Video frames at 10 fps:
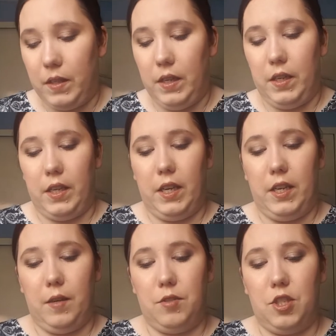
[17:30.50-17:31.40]
And
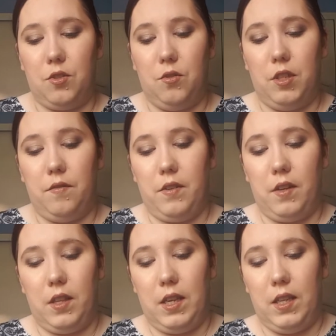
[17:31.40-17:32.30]
again, I'm just going in
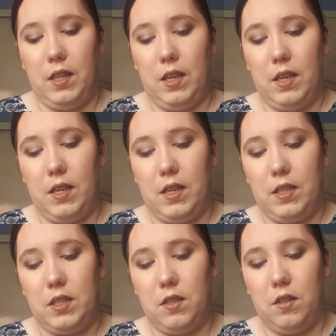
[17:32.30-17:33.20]
very lightly
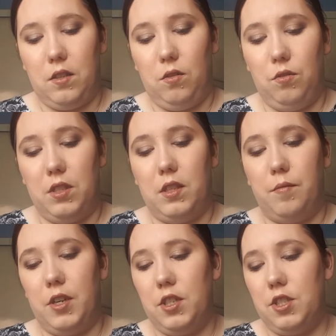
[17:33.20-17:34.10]
and loading the
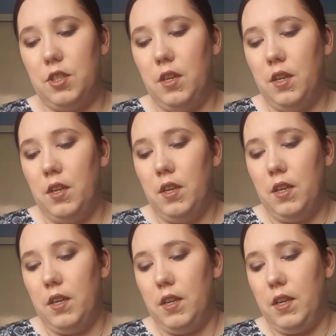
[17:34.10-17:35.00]
brush,
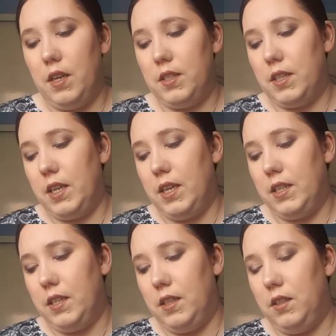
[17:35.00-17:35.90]
and
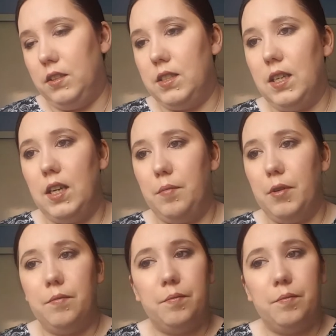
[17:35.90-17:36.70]
again a little tap.